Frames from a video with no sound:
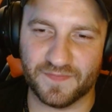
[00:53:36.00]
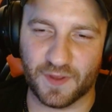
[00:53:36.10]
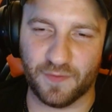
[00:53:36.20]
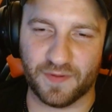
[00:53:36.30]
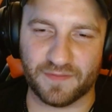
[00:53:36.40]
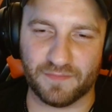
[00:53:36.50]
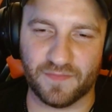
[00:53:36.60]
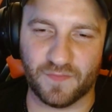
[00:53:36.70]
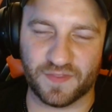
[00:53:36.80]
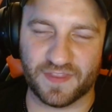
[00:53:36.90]
No, but
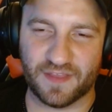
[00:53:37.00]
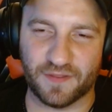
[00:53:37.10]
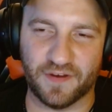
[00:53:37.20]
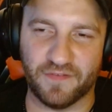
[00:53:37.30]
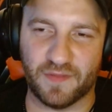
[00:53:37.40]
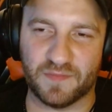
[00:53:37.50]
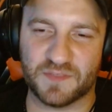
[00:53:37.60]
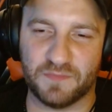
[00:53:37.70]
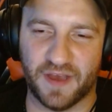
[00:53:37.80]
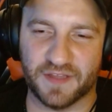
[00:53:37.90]
neither of them
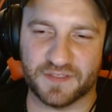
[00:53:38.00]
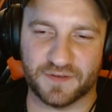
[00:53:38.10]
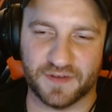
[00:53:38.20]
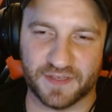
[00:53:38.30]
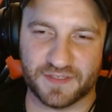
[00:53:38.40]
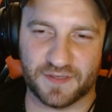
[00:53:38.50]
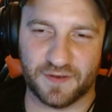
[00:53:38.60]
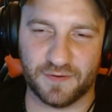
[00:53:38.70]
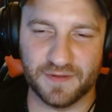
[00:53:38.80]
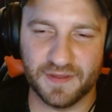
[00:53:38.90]
sponsor us,
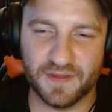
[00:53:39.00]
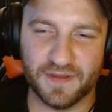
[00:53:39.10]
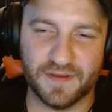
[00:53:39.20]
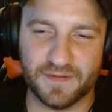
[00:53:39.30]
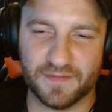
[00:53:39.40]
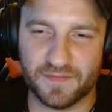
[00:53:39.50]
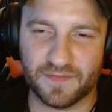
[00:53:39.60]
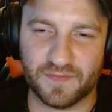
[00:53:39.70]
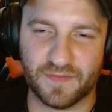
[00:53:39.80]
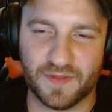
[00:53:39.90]
so
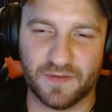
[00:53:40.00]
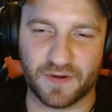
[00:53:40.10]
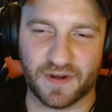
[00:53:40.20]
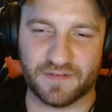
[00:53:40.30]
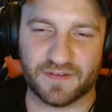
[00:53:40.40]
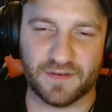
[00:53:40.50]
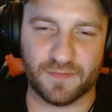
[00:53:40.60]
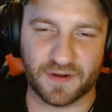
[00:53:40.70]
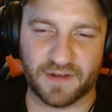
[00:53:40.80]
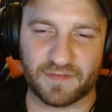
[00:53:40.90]
we're
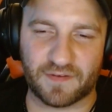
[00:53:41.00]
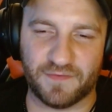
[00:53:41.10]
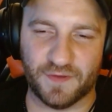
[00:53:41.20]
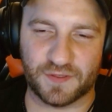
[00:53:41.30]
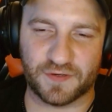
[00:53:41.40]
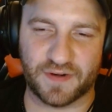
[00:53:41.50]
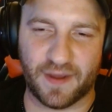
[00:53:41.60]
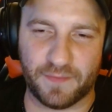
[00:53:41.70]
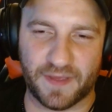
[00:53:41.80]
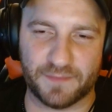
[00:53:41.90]
gonna have to filter
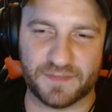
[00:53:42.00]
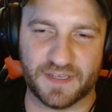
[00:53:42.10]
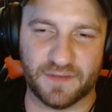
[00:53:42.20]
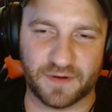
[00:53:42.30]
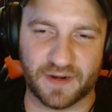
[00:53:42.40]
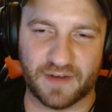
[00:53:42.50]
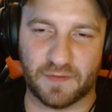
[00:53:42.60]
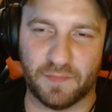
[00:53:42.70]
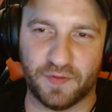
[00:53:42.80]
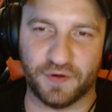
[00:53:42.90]
out Pepsi, and we're gonna have
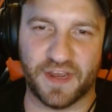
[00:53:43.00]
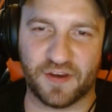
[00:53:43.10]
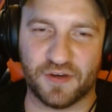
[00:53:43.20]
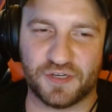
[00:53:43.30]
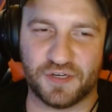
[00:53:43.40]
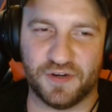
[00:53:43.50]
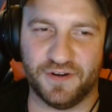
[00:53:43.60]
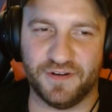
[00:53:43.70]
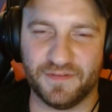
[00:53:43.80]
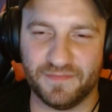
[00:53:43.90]
to blur out your
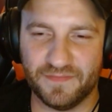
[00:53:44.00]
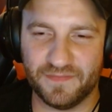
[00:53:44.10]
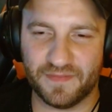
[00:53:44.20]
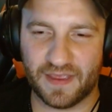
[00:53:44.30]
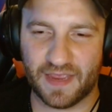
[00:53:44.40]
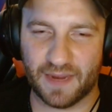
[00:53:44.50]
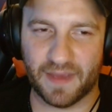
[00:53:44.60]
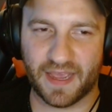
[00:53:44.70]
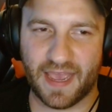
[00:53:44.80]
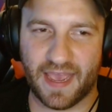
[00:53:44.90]
shirt and
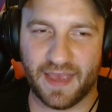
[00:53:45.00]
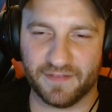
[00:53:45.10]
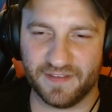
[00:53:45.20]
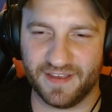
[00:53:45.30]
my hat.